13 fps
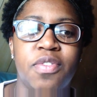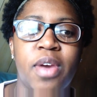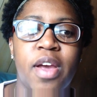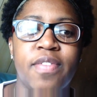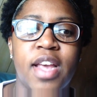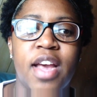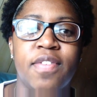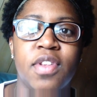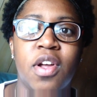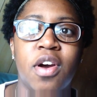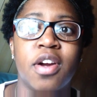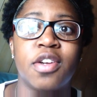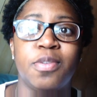You have to have
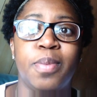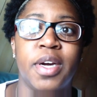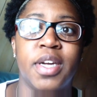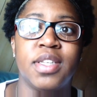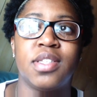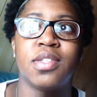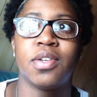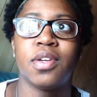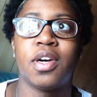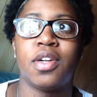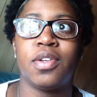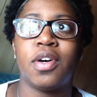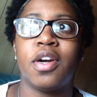large breasts or
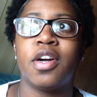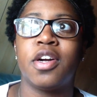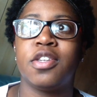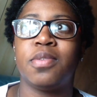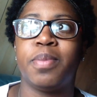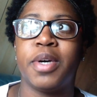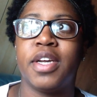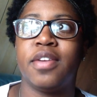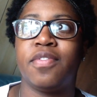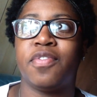a large butt